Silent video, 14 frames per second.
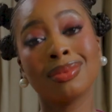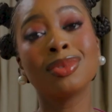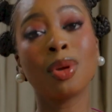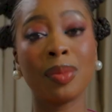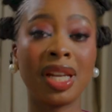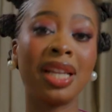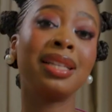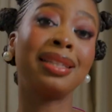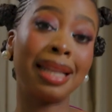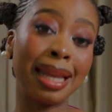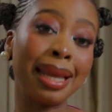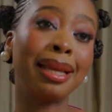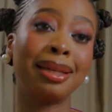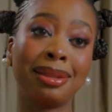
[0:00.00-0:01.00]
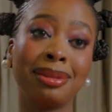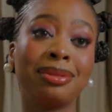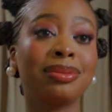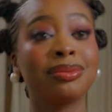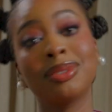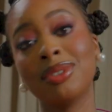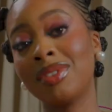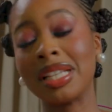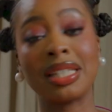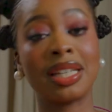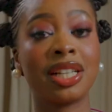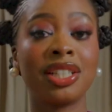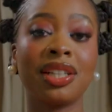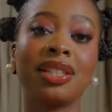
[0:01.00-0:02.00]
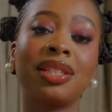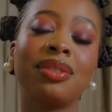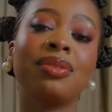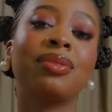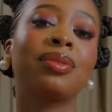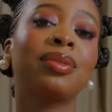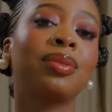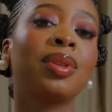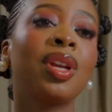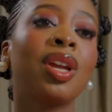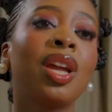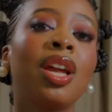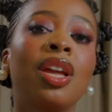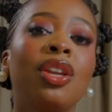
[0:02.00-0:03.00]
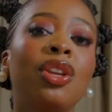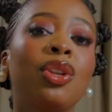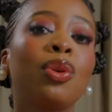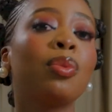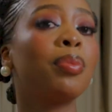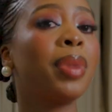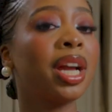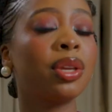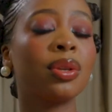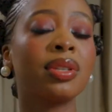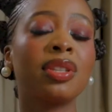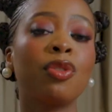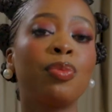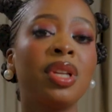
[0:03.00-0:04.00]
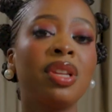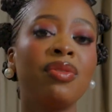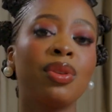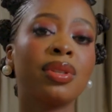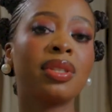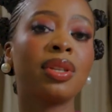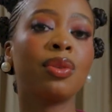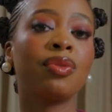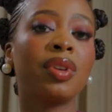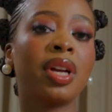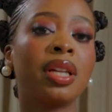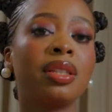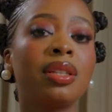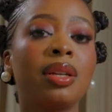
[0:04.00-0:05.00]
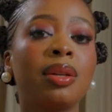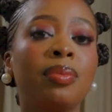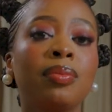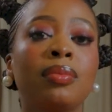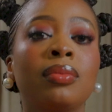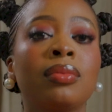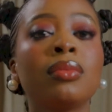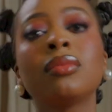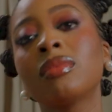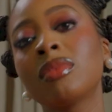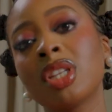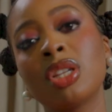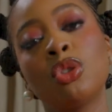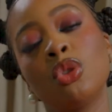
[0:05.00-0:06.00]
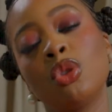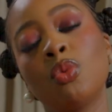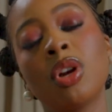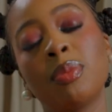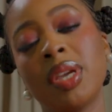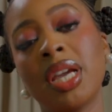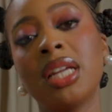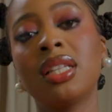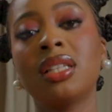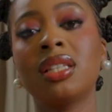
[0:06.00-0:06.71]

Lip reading: dominately. That's an adjective. Back yourself, believe in yourself, and do the work behind the